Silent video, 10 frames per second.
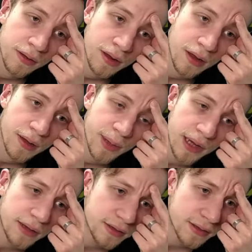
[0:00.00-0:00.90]
But I
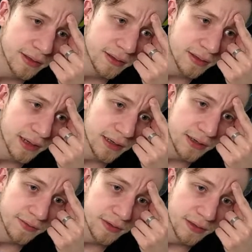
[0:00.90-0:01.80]
can just clear it, right?
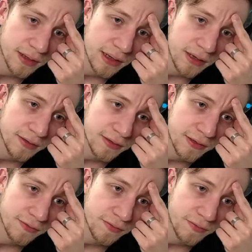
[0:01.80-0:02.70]
If any of this
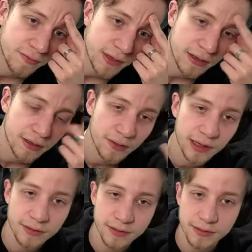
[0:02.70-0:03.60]
is wait, no, I
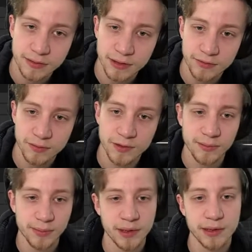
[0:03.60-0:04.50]
have this. They have to be
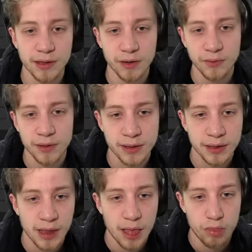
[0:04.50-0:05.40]
separate now.
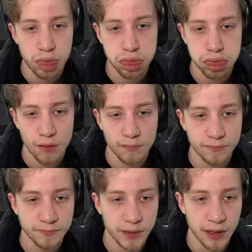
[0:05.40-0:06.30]

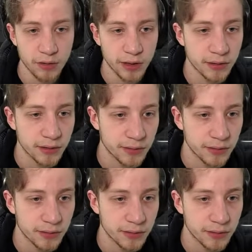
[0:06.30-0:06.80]
Annoying.